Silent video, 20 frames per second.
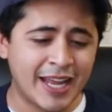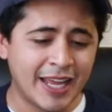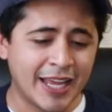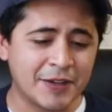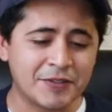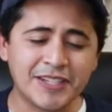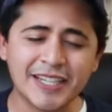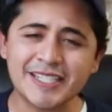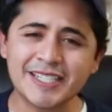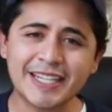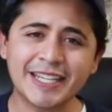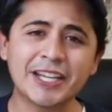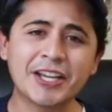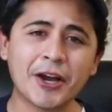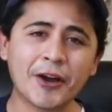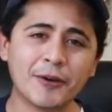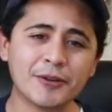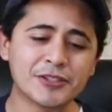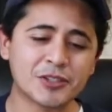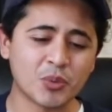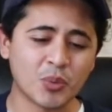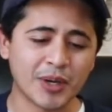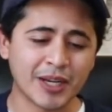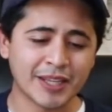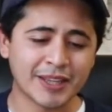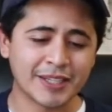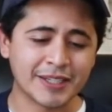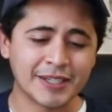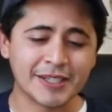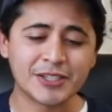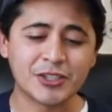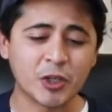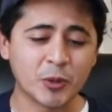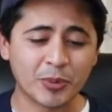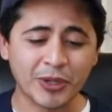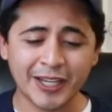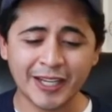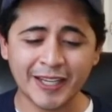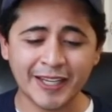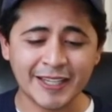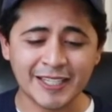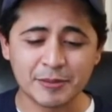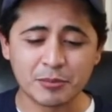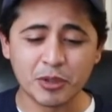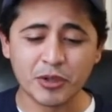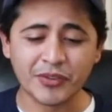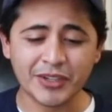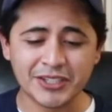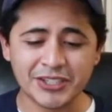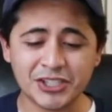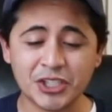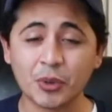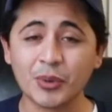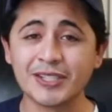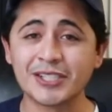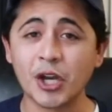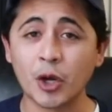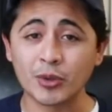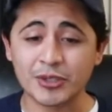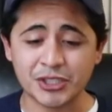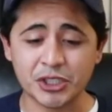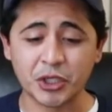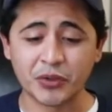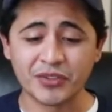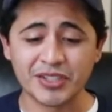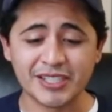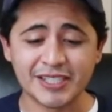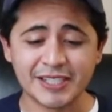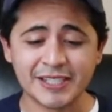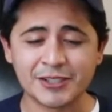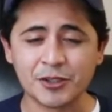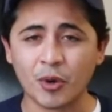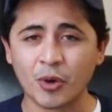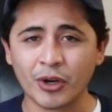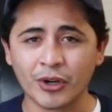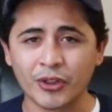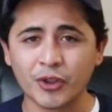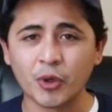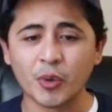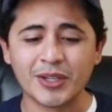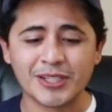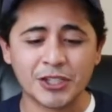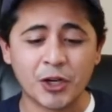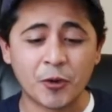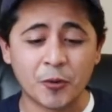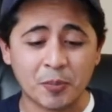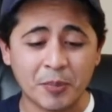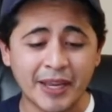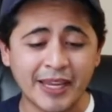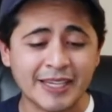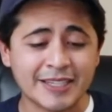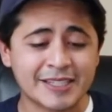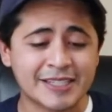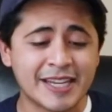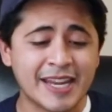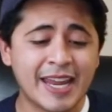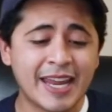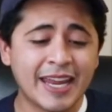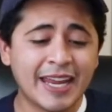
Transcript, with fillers: If Disney goes with distributing its movies to its own services or through its own means,